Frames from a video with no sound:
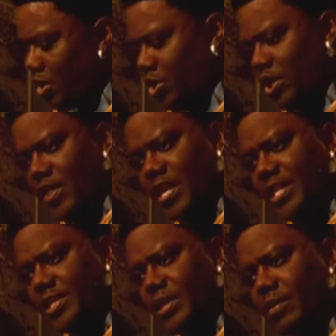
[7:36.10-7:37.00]
You see
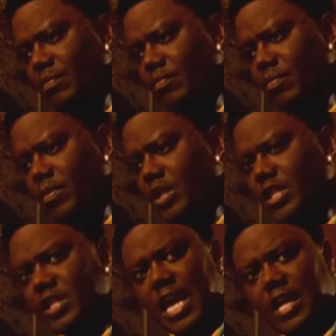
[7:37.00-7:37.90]
this?
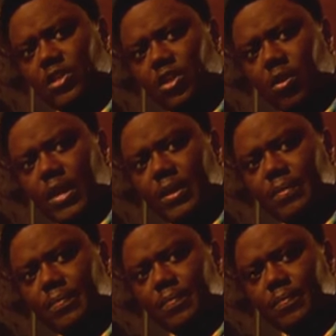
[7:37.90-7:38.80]
This is not a toy.
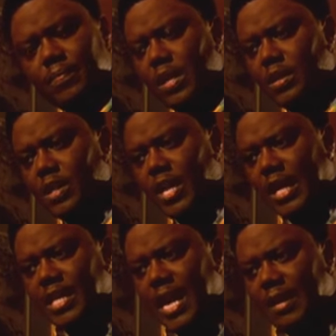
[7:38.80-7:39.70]
The
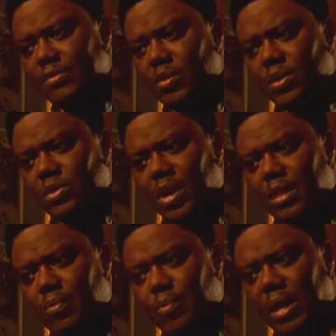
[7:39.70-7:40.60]
next time someone
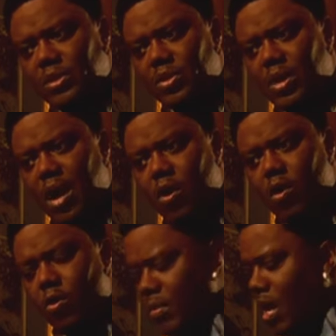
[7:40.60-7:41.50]
tries to break into our
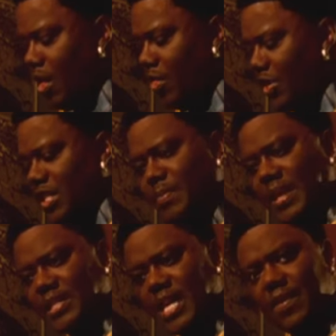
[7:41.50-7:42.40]
home, this
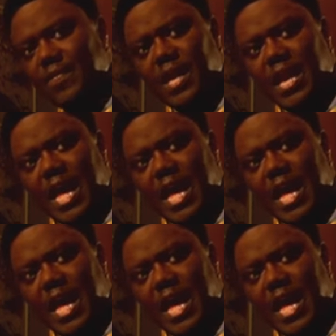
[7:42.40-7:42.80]
may save our